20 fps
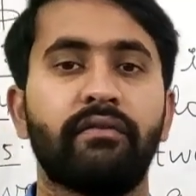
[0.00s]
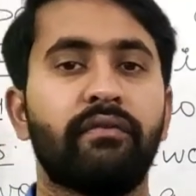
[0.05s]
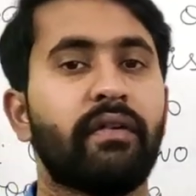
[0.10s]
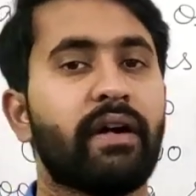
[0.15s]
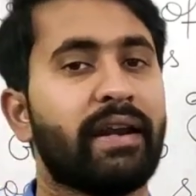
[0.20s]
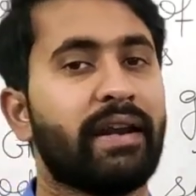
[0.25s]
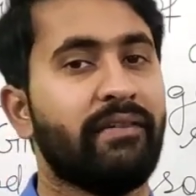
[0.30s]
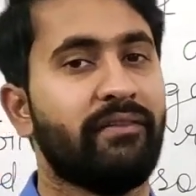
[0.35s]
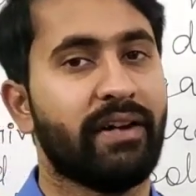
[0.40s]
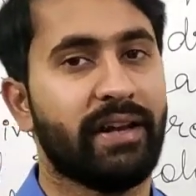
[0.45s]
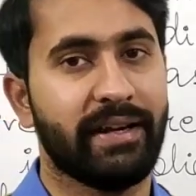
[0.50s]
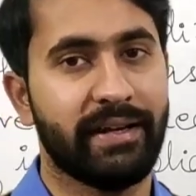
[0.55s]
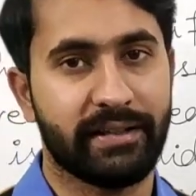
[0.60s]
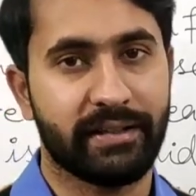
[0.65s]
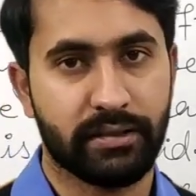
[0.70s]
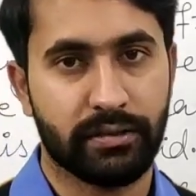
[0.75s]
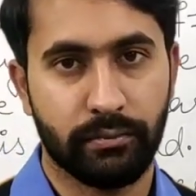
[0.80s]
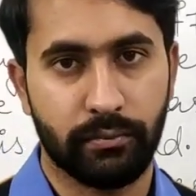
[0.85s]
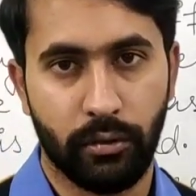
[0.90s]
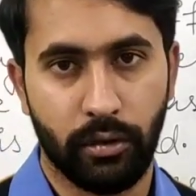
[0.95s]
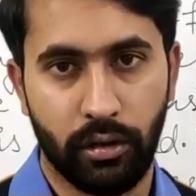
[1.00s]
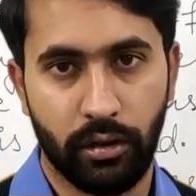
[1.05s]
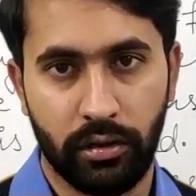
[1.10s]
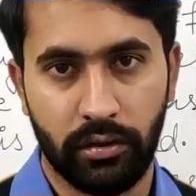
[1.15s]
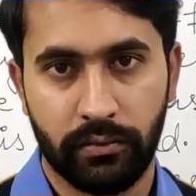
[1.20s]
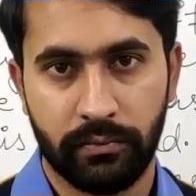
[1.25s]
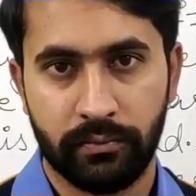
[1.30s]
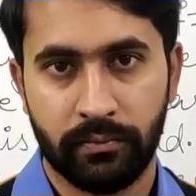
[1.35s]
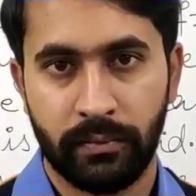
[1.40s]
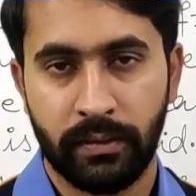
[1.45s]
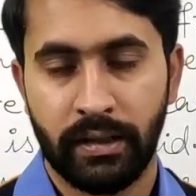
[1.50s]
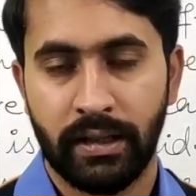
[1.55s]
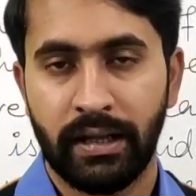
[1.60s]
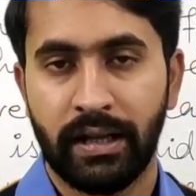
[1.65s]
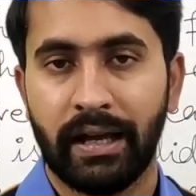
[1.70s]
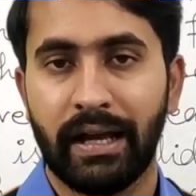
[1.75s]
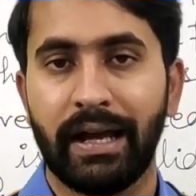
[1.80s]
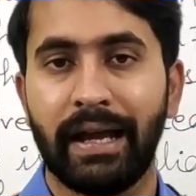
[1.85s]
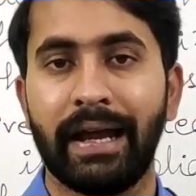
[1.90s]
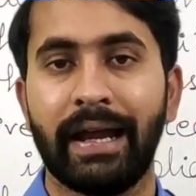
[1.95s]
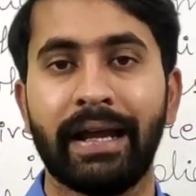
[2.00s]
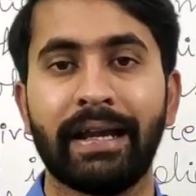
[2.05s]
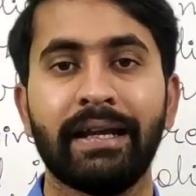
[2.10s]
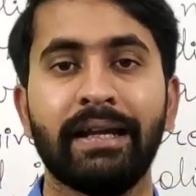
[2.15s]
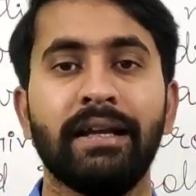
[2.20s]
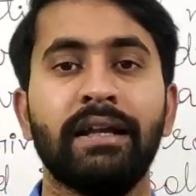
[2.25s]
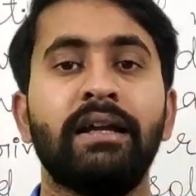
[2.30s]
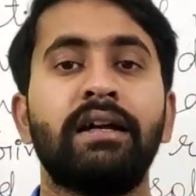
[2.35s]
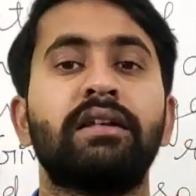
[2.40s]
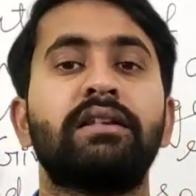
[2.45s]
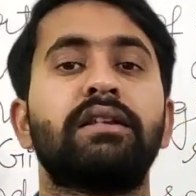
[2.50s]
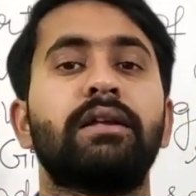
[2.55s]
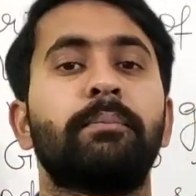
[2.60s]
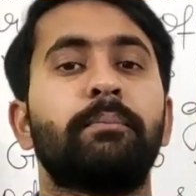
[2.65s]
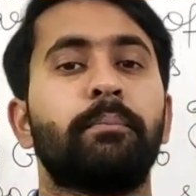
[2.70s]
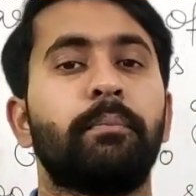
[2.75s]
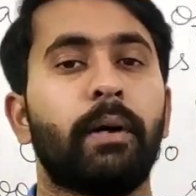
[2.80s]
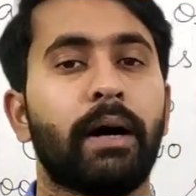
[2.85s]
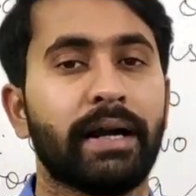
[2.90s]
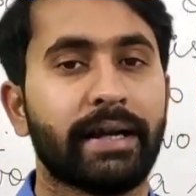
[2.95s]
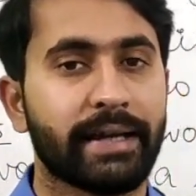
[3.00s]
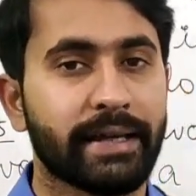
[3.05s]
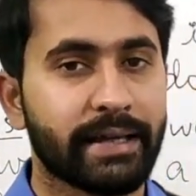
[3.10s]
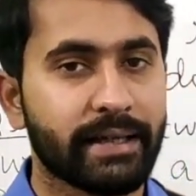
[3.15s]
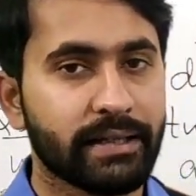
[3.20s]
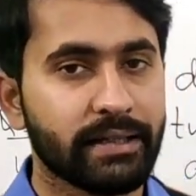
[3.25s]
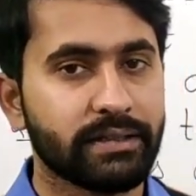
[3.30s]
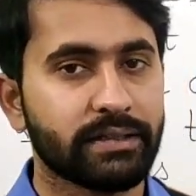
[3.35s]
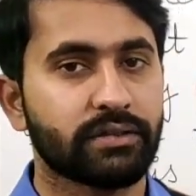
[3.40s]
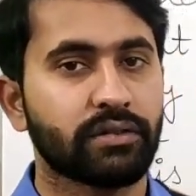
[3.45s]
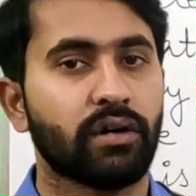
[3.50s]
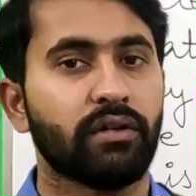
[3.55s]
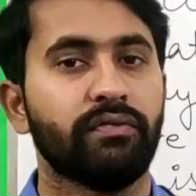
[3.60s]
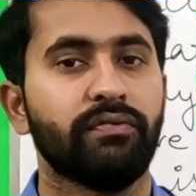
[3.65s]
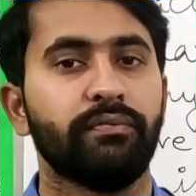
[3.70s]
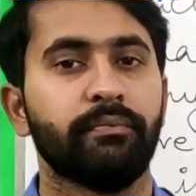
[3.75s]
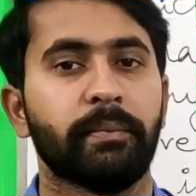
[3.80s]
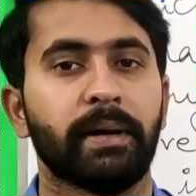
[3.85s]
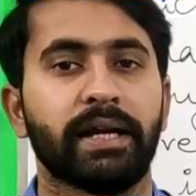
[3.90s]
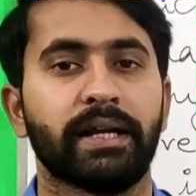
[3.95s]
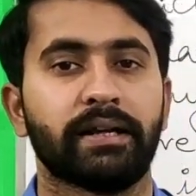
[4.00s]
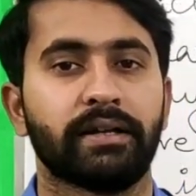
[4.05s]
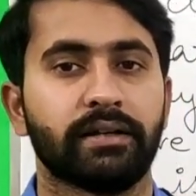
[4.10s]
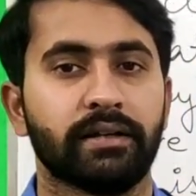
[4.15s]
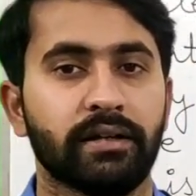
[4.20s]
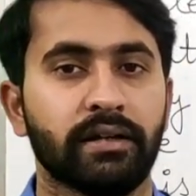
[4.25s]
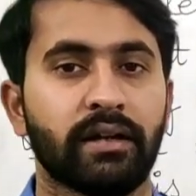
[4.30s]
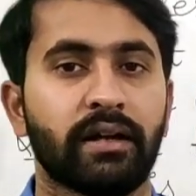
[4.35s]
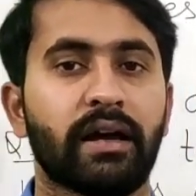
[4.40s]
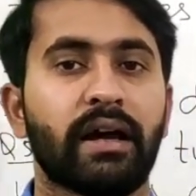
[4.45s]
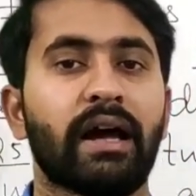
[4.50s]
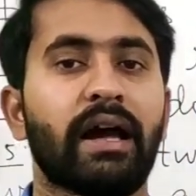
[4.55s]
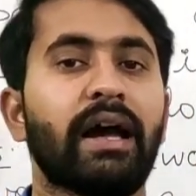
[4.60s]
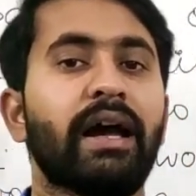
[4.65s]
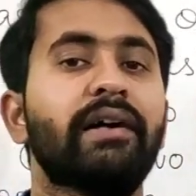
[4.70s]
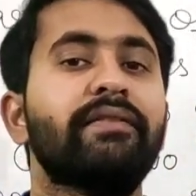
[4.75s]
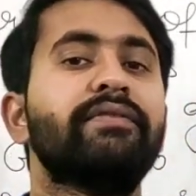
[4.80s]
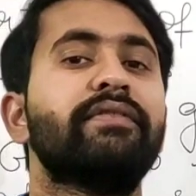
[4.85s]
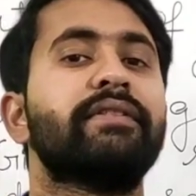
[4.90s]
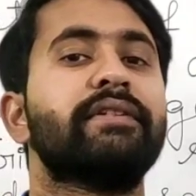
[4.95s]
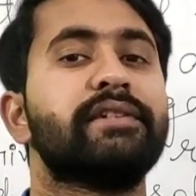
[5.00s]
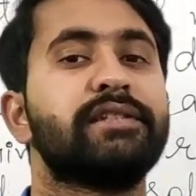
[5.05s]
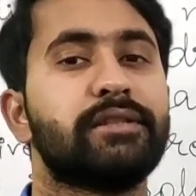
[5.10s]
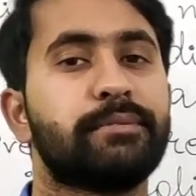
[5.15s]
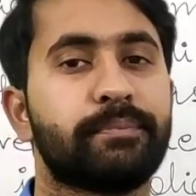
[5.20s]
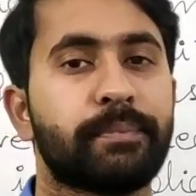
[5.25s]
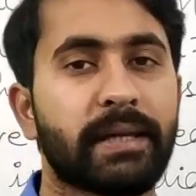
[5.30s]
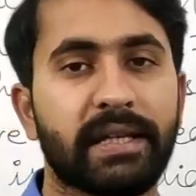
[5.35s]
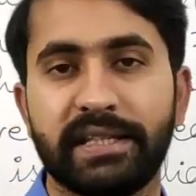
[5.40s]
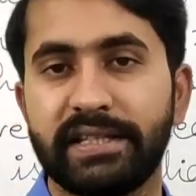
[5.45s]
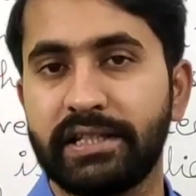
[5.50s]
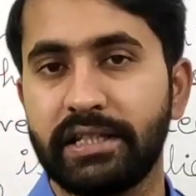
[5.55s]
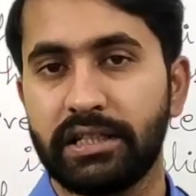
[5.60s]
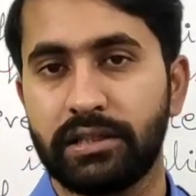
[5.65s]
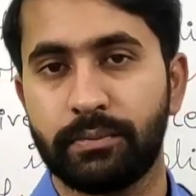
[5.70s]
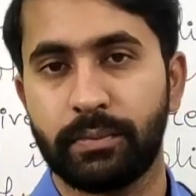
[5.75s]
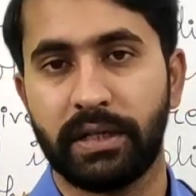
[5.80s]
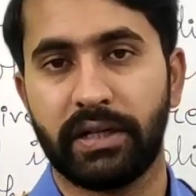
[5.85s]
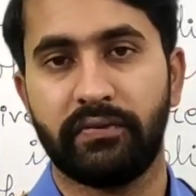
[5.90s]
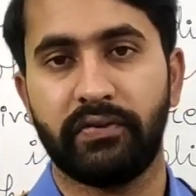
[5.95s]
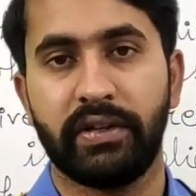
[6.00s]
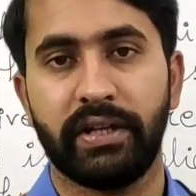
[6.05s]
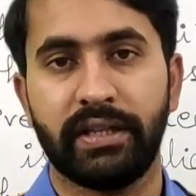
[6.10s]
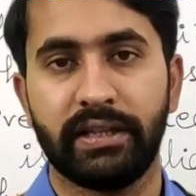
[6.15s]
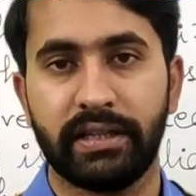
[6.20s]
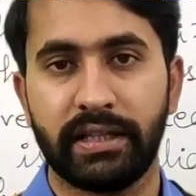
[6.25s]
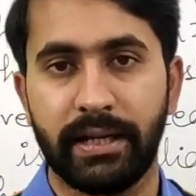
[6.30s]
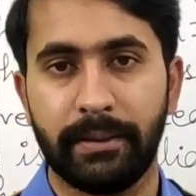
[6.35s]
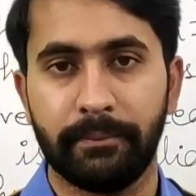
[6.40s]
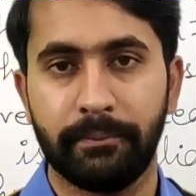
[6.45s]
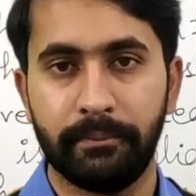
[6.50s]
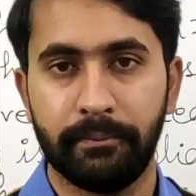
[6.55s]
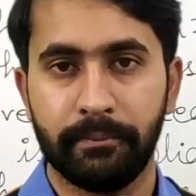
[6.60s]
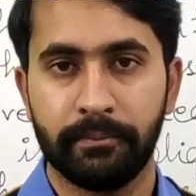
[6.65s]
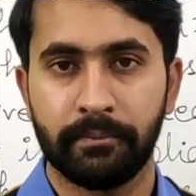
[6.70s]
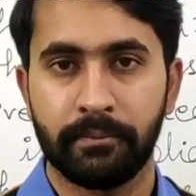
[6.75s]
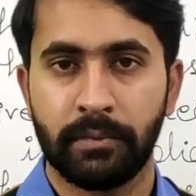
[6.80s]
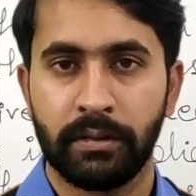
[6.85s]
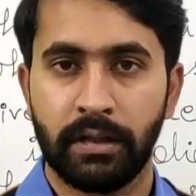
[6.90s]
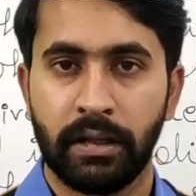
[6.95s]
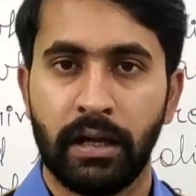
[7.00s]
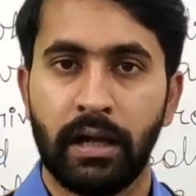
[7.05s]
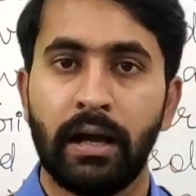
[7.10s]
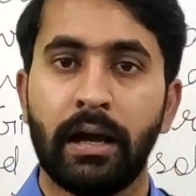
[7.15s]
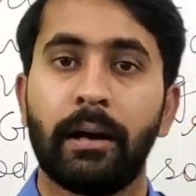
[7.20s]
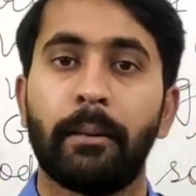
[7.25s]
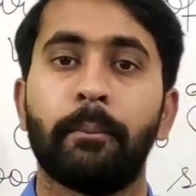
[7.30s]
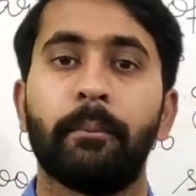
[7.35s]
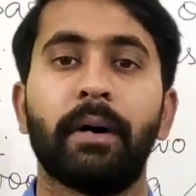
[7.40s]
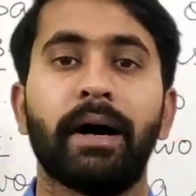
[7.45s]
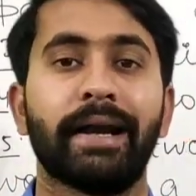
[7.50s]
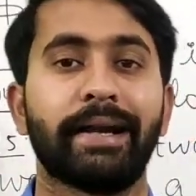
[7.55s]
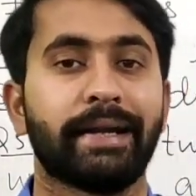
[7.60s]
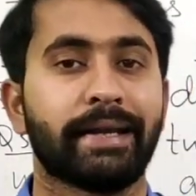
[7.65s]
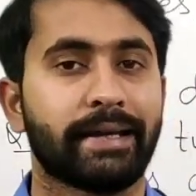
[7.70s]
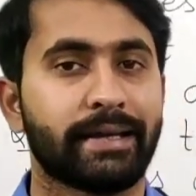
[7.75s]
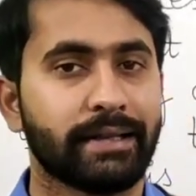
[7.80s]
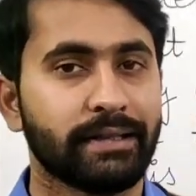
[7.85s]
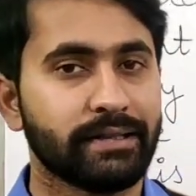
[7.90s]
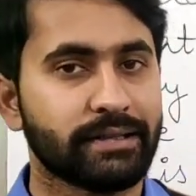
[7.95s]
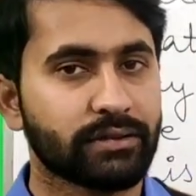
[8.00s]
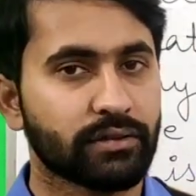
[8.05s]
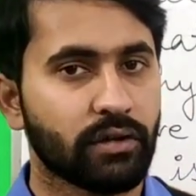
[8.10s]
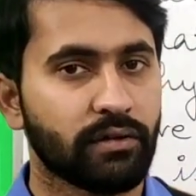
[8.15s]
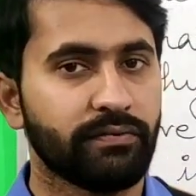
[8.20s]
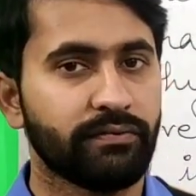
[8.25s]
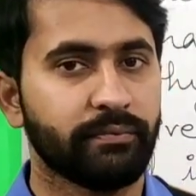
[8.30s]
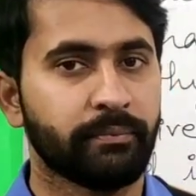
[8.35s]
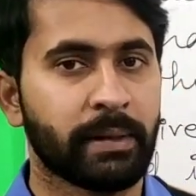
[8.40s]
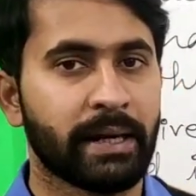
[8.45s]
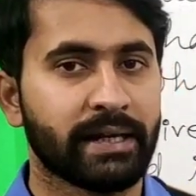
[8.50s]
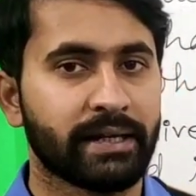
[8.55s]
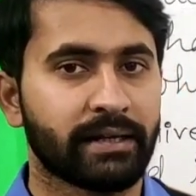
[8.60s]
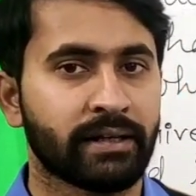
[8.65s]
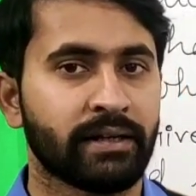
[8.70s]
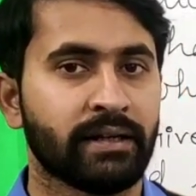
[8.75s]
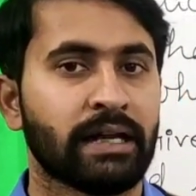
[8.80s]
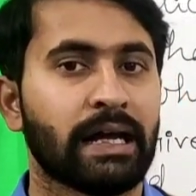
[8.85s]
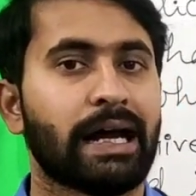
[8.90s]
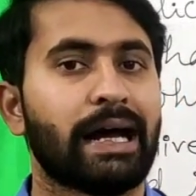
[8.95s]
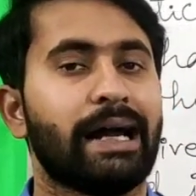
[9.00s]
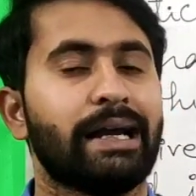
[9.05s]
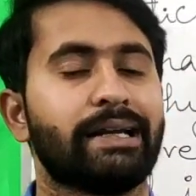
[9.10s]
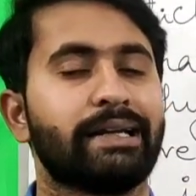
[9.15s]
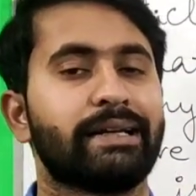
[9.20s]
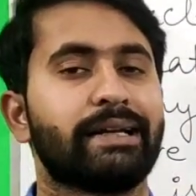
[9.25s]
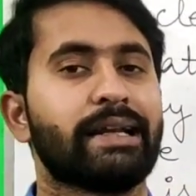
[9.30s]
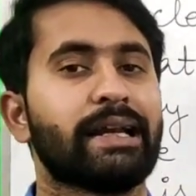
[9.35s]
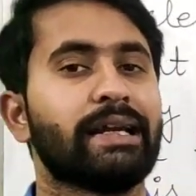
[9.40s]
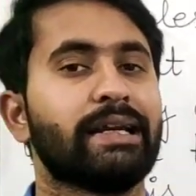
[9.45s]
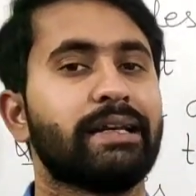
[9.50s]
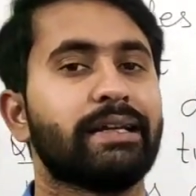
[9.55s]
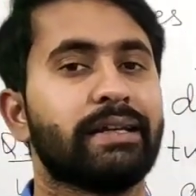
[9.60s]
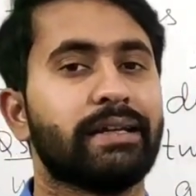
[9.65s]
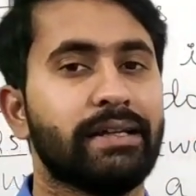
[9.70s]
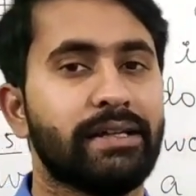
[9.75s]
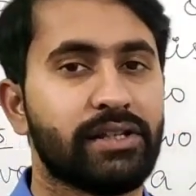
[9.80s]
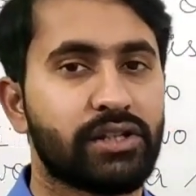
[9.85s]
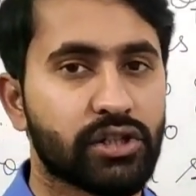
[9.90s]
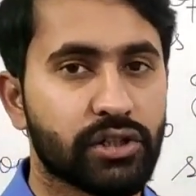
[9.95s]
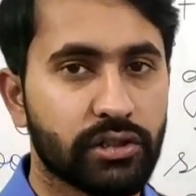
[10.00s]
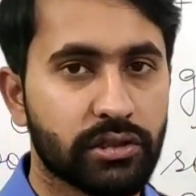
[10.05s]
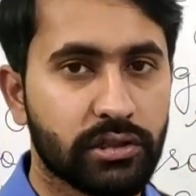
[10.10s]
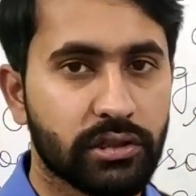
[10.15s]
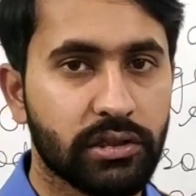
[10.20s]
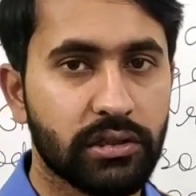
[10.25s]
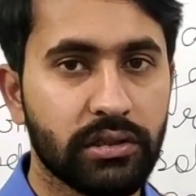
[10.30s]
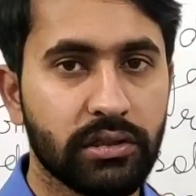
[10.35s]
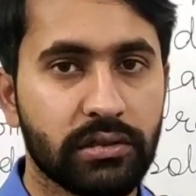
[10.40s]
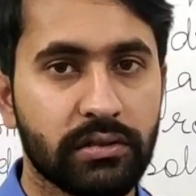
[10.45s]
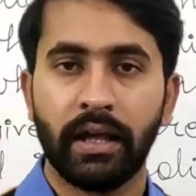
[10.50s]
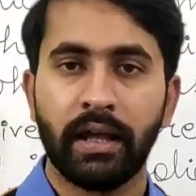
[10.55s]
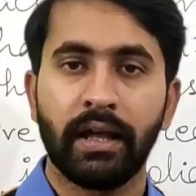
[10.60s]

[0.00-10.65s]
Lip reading: very small, and the particles of matter have spaces between them. Particles of matter attract each other,